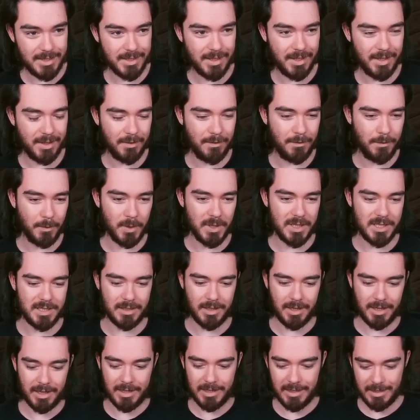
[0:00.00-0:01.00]
a
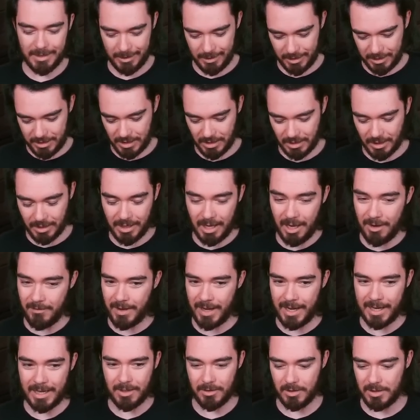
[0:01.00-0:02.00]
four-star. She's going to have
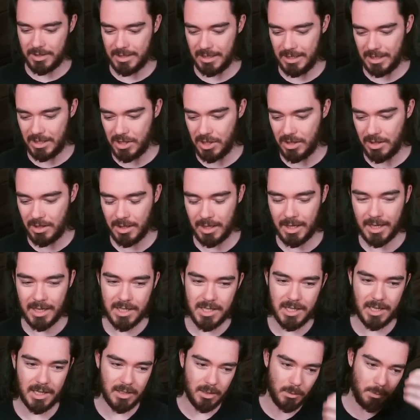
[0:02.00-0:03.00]
accuracy. She could
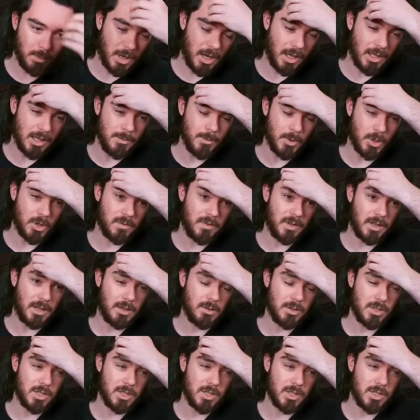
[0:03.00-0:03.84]
actually end up polymorphing our